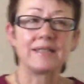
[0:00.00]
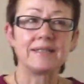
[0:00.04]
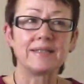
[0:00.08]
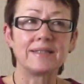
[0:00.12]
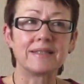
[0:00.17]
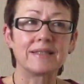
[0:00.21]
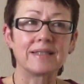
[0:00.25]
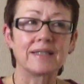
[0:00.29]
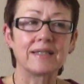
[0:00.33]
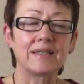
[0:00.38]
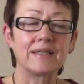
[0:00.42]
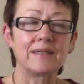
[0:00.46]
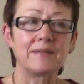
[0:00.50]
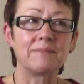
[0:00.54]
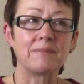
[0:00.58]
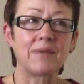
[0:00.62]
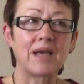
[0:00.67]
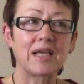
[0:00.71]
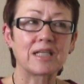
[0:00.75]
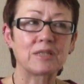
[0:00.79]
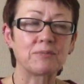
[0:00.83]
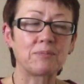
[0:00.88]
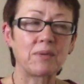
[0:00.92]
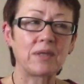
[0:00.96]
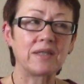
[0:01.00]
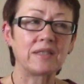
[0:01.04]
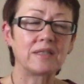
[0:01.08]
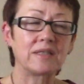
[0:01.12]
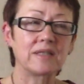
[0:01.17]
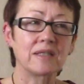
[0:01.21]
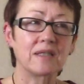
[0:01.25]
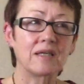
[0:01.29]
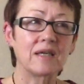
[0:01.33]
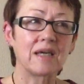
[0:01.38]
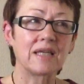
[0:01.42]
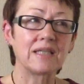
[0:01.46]
And I spent
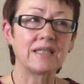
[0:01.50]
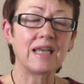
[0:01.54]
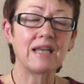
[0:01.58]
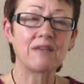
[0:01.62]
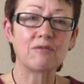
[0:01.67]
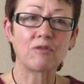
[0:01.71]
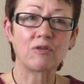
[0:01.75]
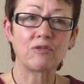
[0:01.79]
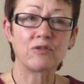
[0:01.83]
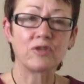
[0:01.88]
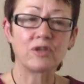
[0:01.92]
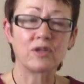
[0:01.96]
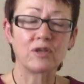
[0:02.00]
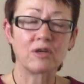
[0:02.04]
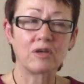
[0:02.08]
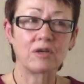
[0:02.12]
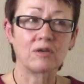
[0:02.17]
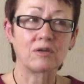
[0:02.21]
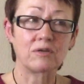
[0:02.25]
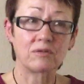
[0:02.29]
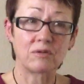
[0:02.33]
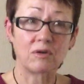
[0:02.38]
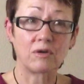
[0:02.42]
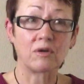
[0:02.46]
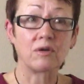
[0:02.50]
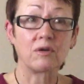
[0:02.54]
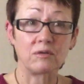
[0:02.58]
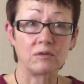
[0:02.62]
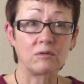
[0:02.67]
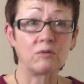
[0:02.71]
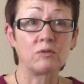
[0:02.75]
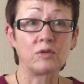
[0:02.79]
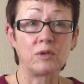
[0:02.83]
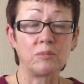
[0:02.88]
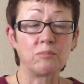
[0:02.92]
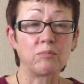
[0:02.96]
a year
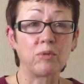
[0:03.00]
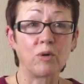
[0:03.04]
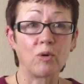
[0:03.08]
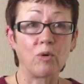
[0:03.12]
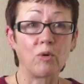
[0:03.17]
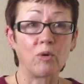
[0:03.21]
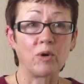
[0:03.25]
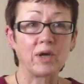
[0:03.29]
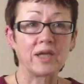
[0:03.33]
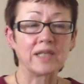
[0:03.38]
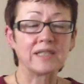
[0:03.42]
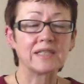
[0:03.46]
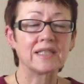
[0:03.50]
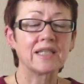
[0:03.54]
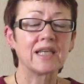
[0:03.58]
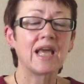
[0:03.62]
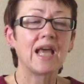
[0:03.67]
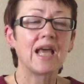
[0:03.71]
unemployed,